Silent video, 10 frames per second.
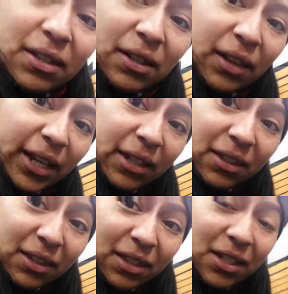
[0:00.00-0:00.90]
Like
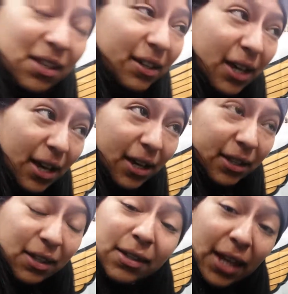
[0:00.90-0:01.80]
these are
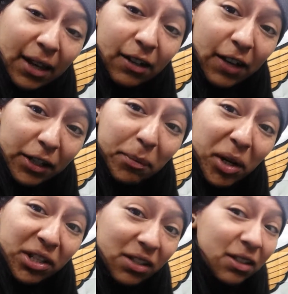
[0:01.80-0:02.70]
not the stock
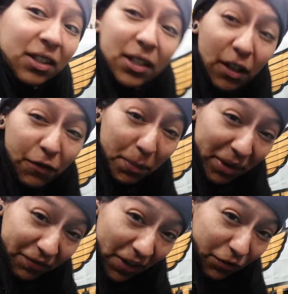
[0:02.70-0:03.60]
handlebars. These are from my
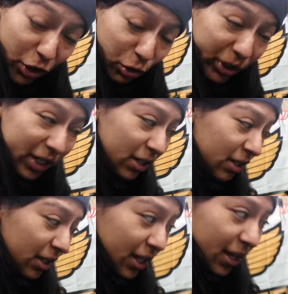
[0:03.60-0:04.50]
500.
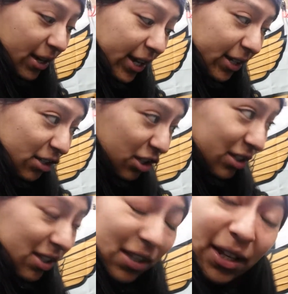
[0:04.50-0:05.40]
And
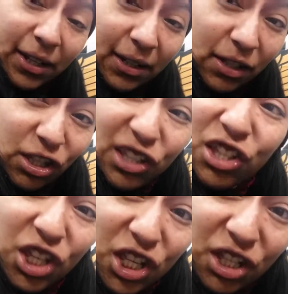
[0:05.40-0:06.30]
just
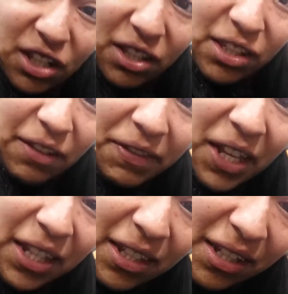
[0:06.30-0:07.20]
changing stuff
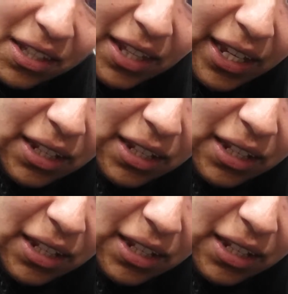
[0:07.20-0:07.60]
like this, like